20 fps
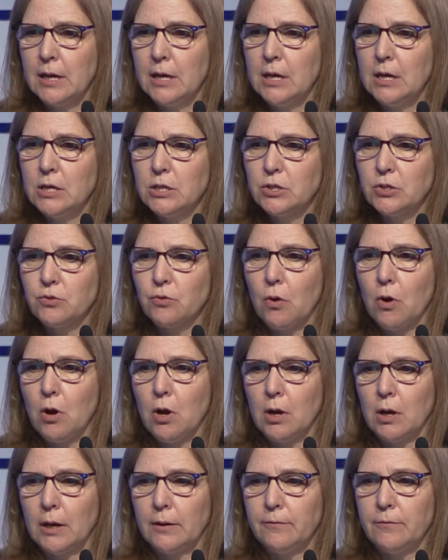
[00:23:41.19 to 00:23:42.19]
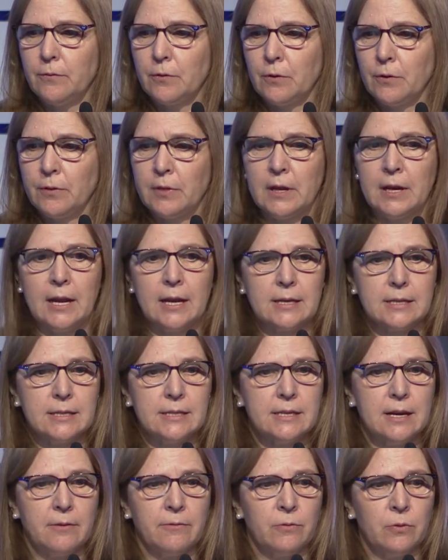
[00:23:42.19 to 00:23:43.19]
strong for the next
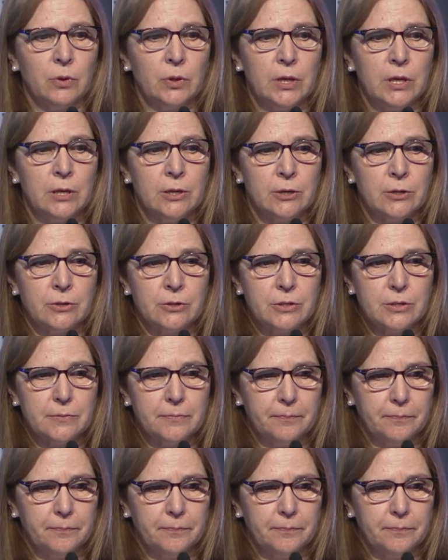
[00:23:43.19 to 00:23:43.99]
several years.